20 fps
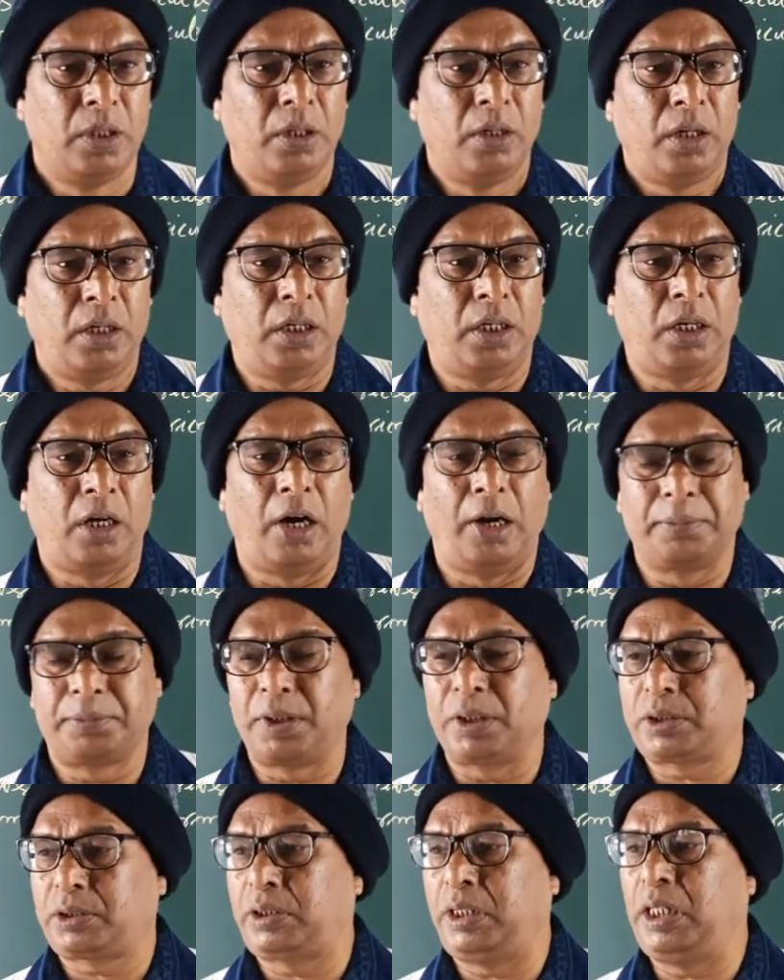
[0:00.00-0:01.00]
of
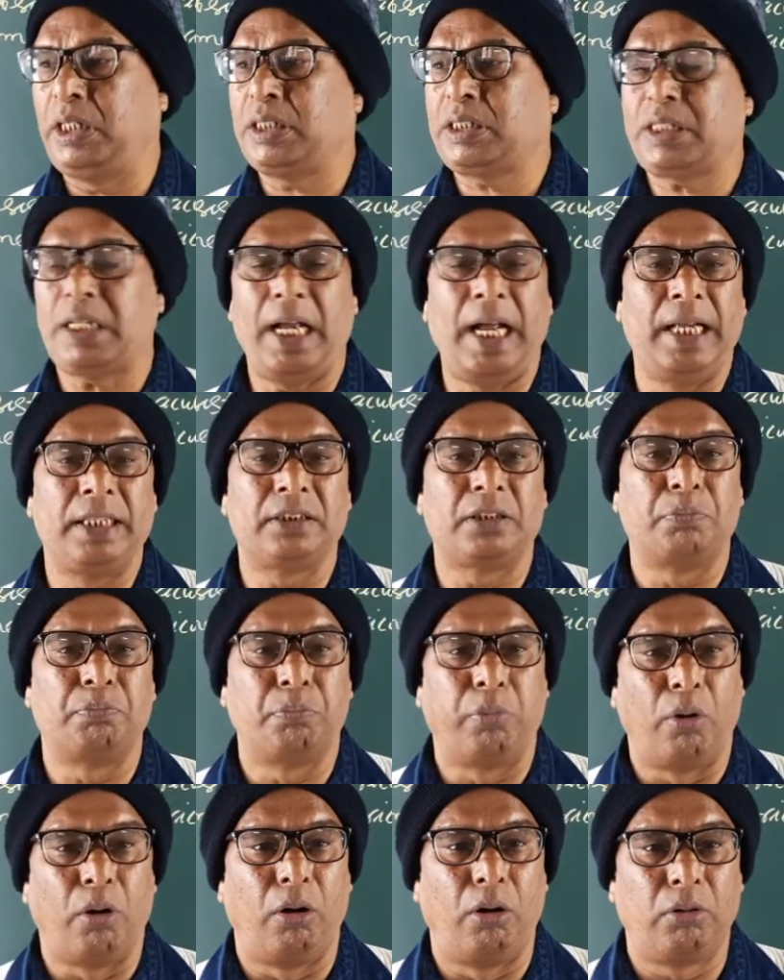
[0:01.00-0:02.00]
the slash and the
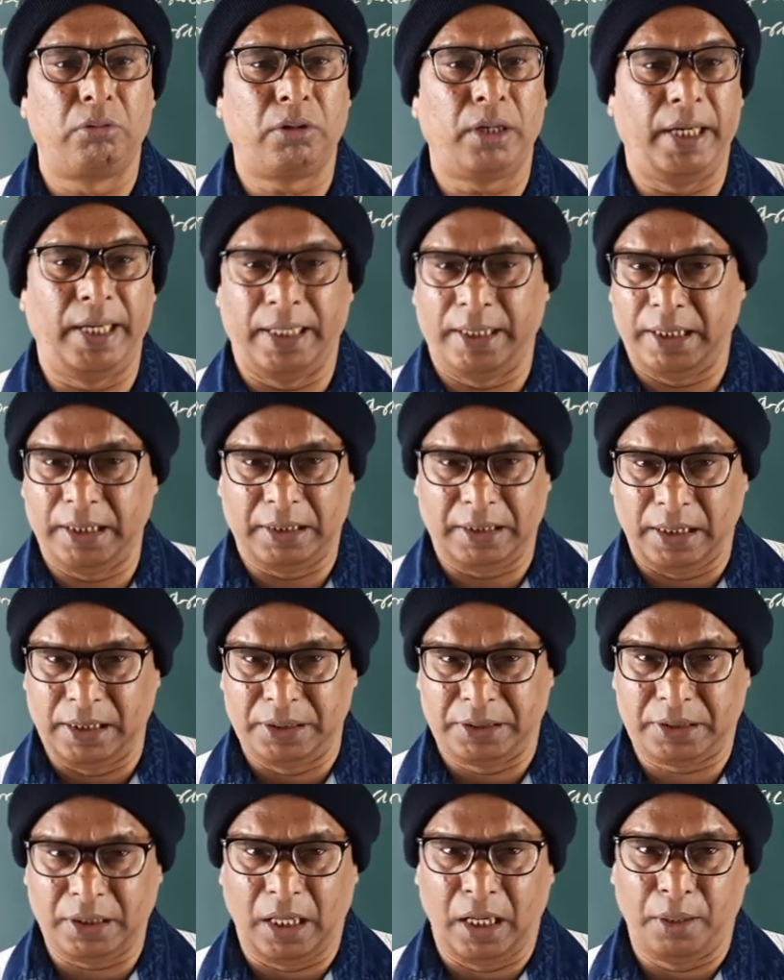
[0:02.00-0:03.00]
board
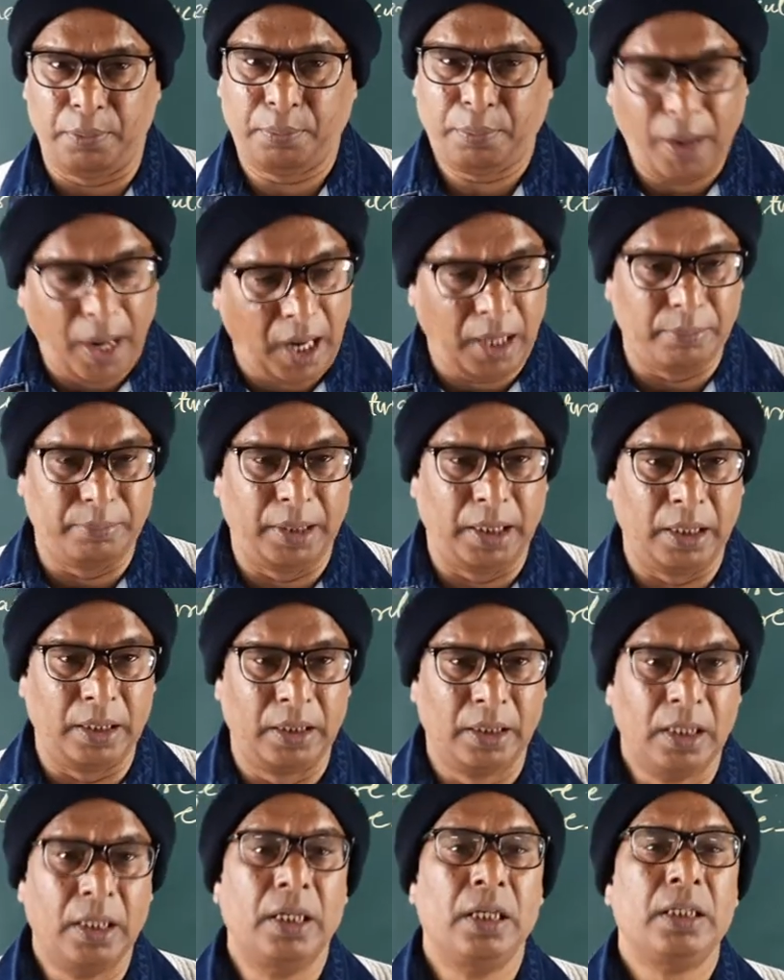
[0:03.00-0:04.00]
agricultural farming.
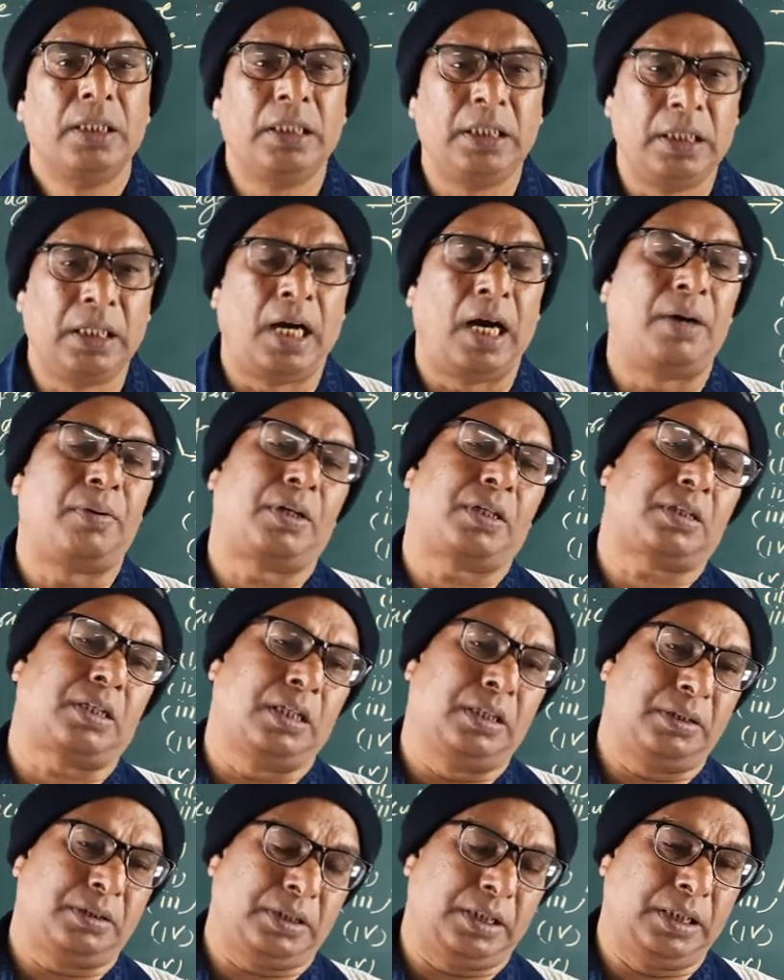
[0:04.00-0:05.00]
In our
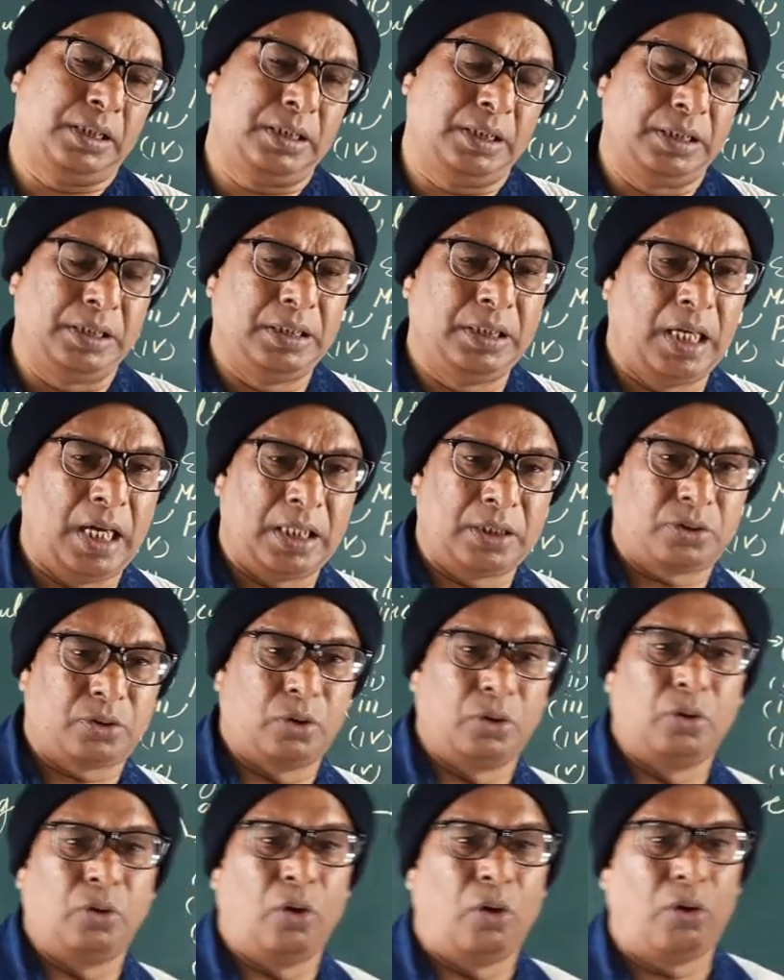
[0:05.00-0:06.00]
country, it is also
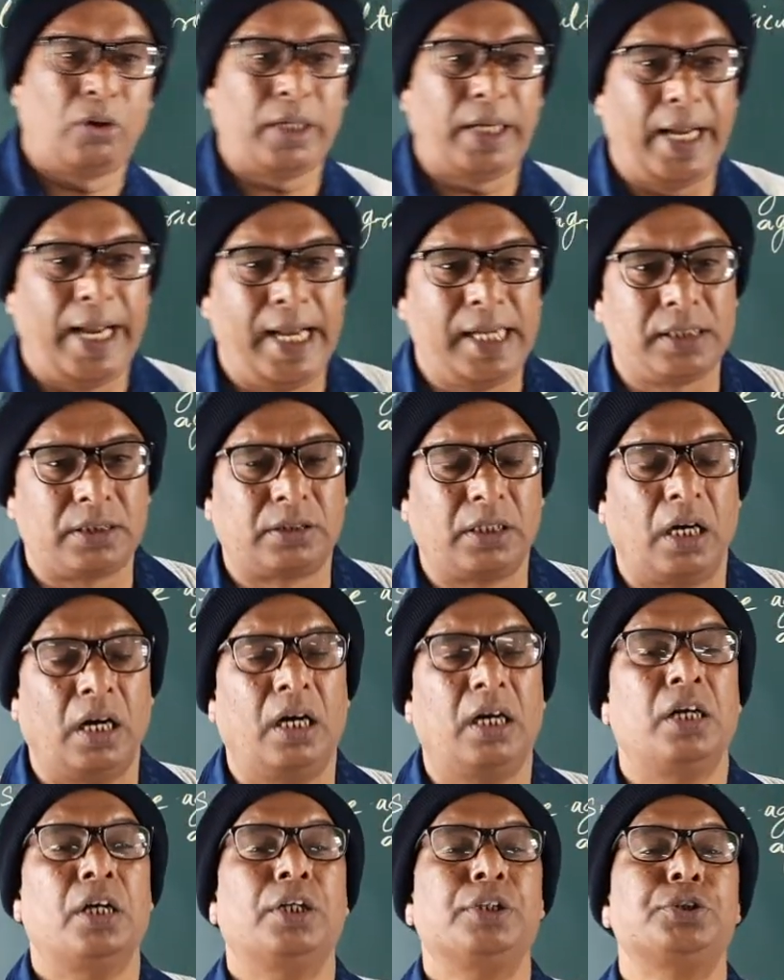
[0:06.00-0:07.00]
known as
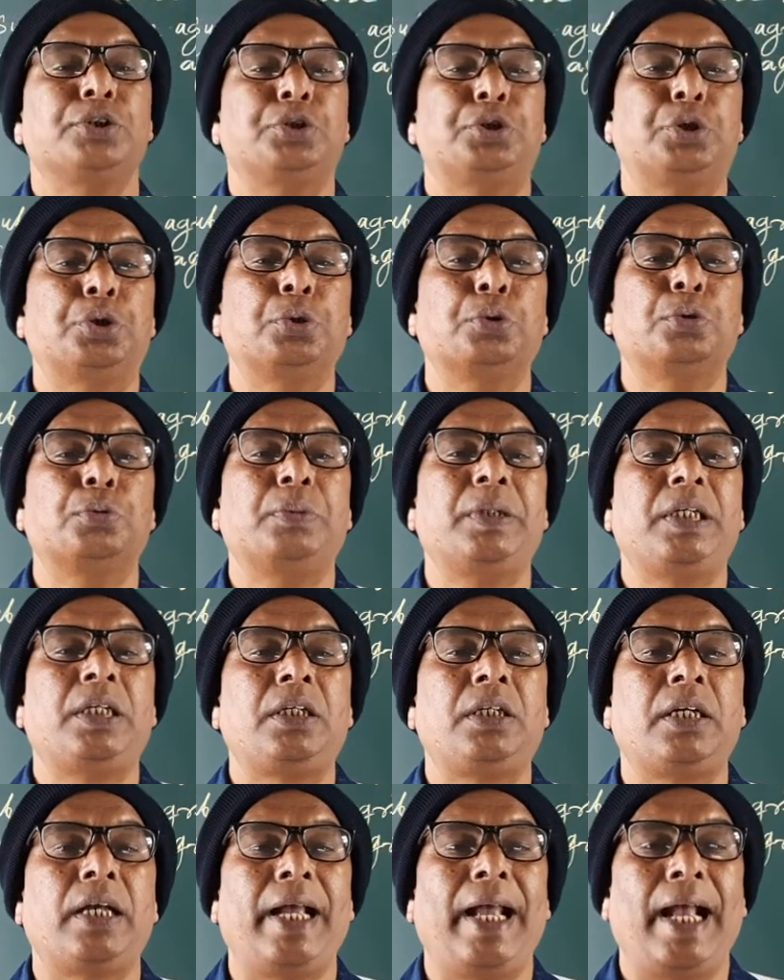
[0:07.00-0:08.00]
the
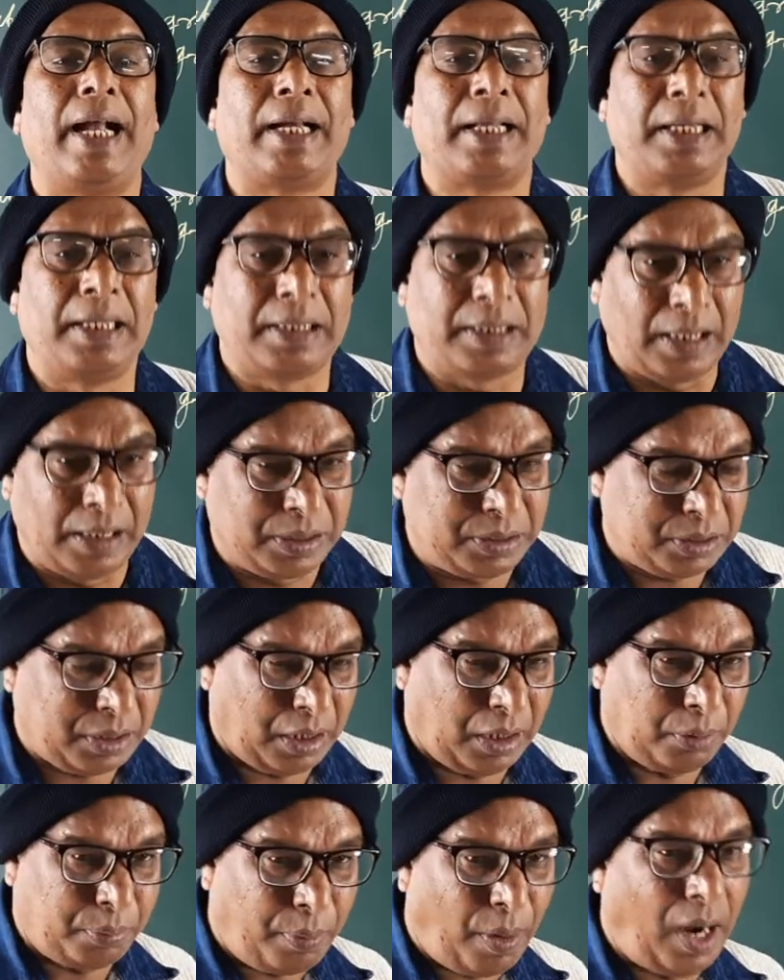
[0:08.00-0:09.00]
zooming
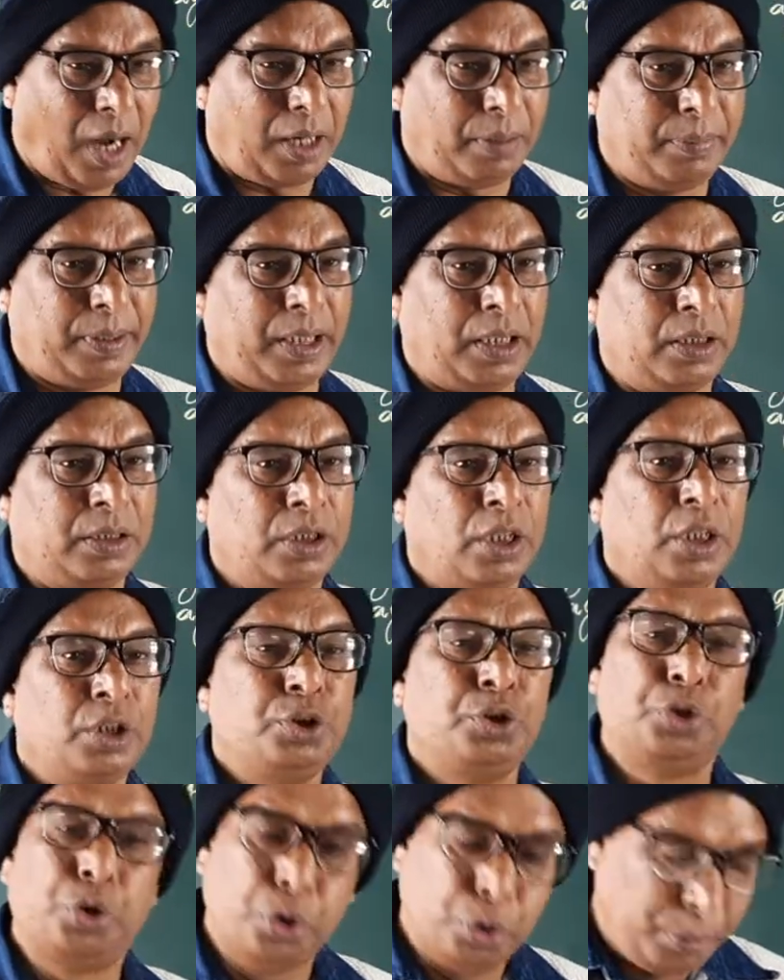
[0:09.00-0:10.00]
agricultural farming.
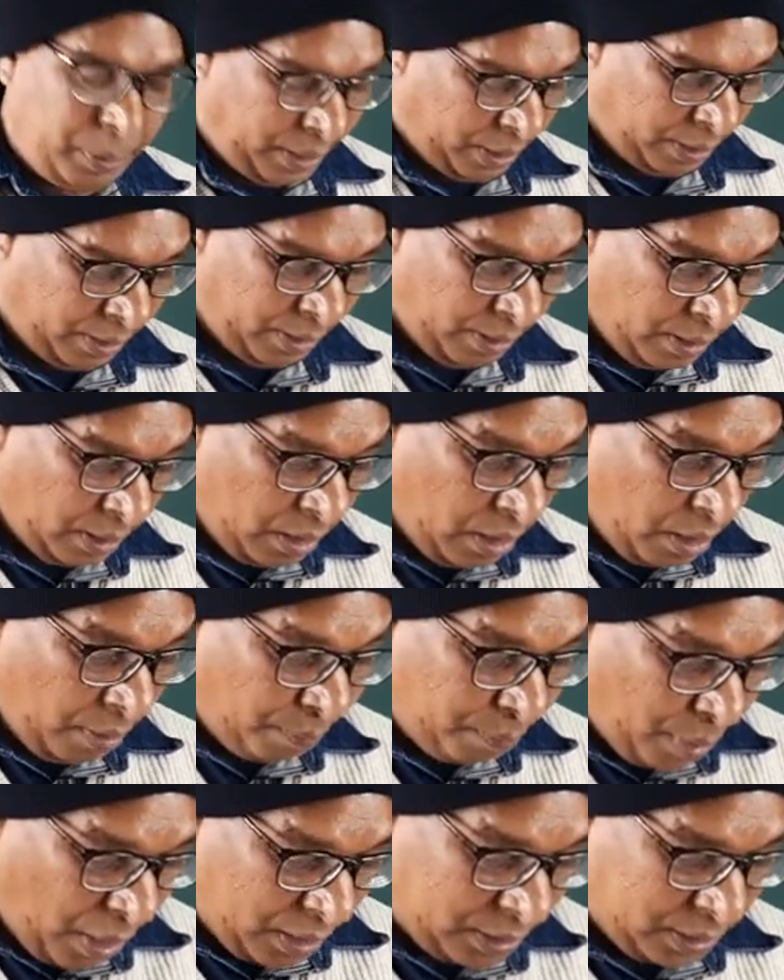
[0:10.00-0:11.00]
Zooming.
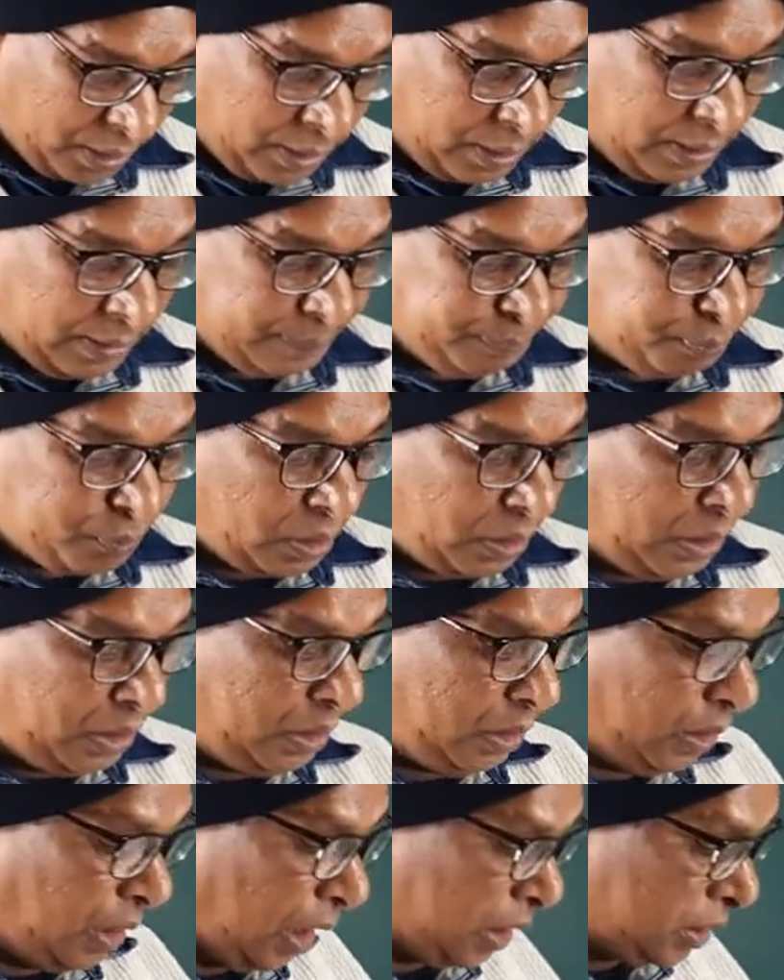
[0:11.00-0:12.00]
But in the